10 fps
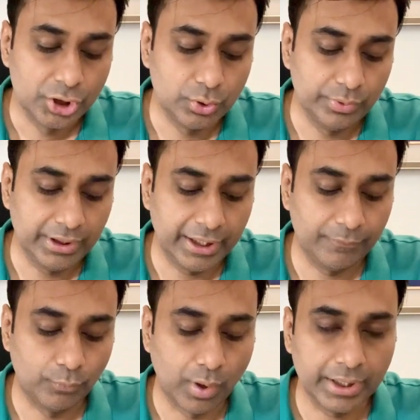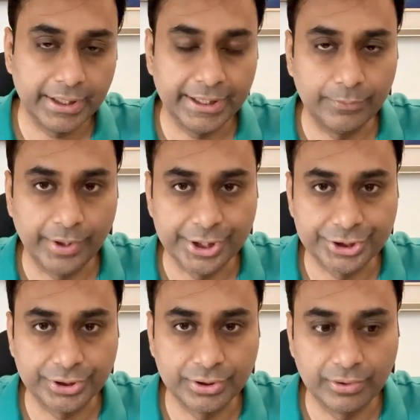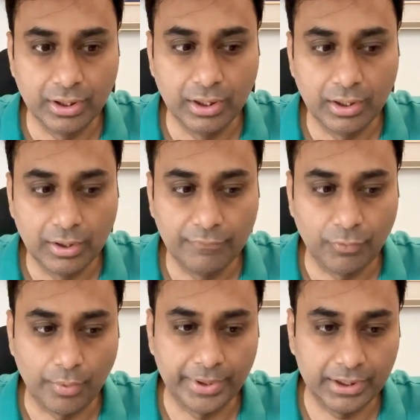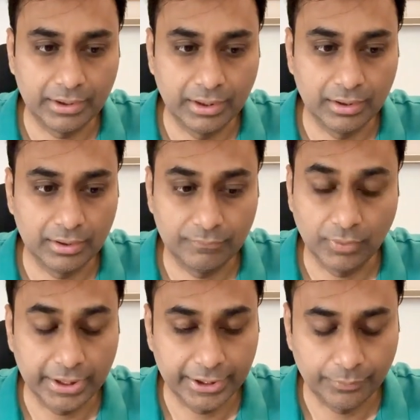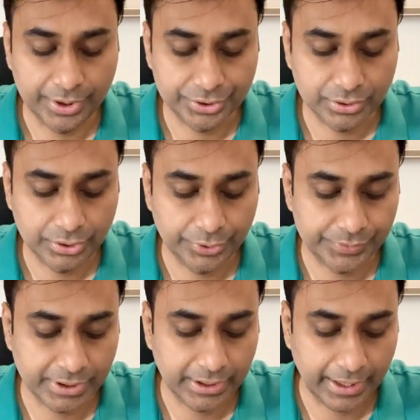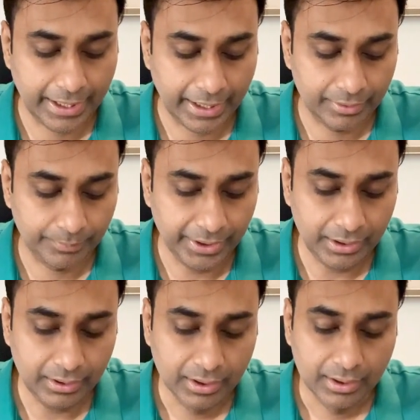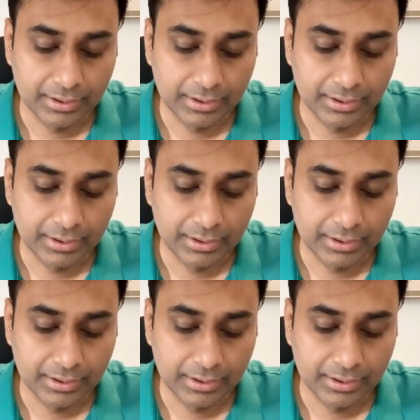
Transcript: you will get one equation forming one equation using a and b.